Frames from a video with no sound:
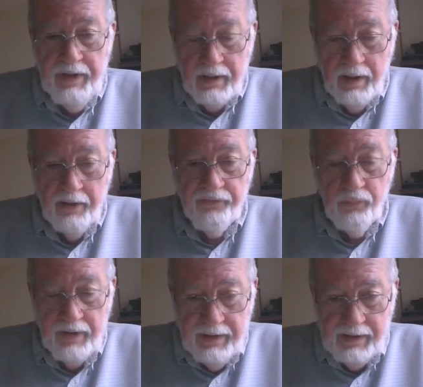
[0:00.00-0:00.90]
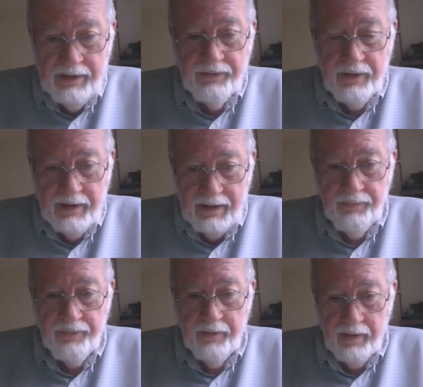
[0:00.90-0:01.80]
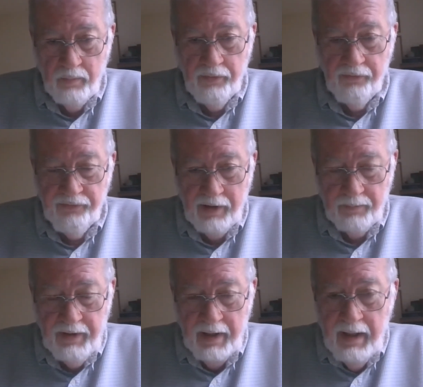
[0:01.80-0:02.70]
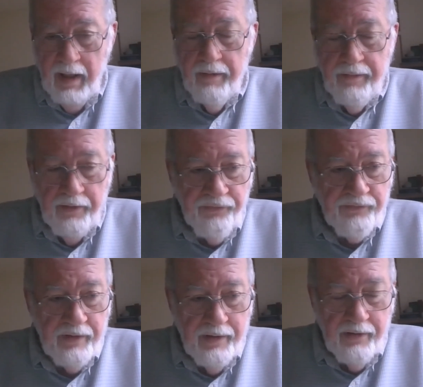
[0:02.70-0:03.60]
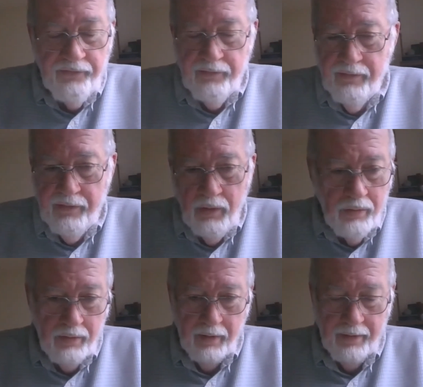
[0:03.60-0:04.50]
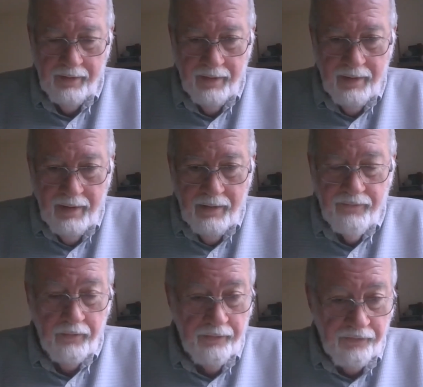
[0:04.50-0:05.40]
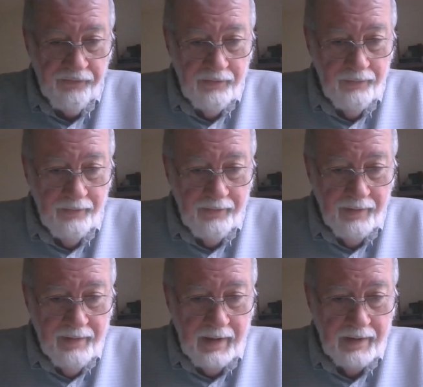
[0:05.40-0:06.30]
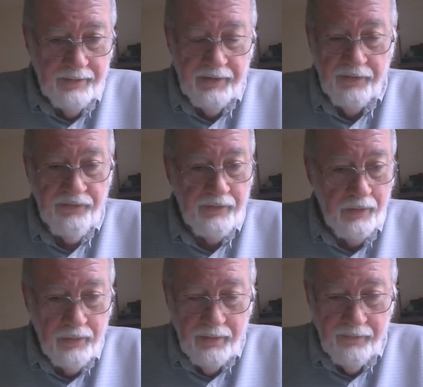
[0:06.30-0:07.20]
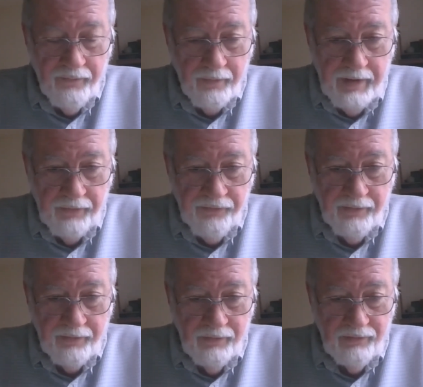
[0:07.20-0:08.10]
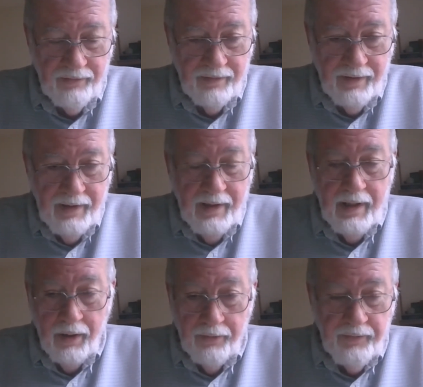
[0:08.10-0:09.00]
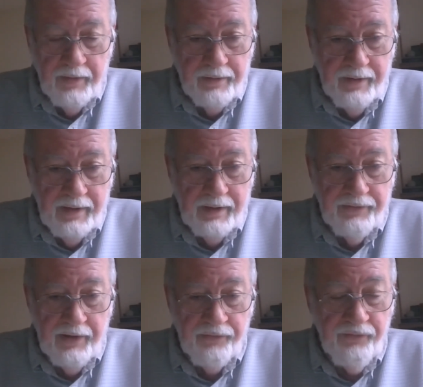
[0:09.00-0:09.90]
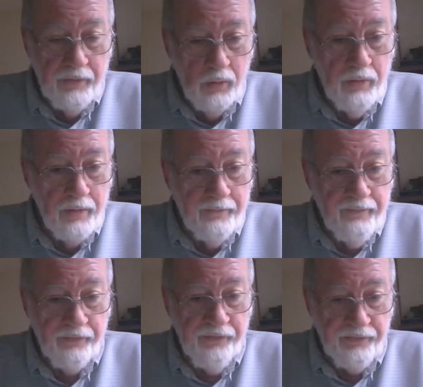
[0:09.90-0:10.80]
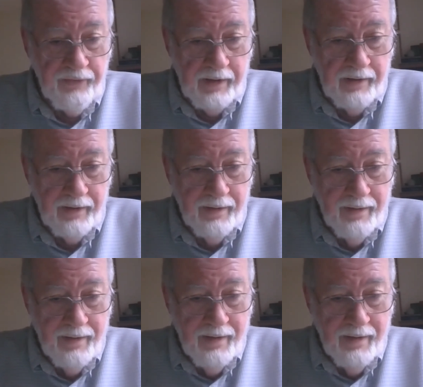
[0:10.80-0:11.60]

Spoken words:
Because we need to keep the numbers up. This does no good for the student, and it does no good for the institution. Ultimately, it does no good for society.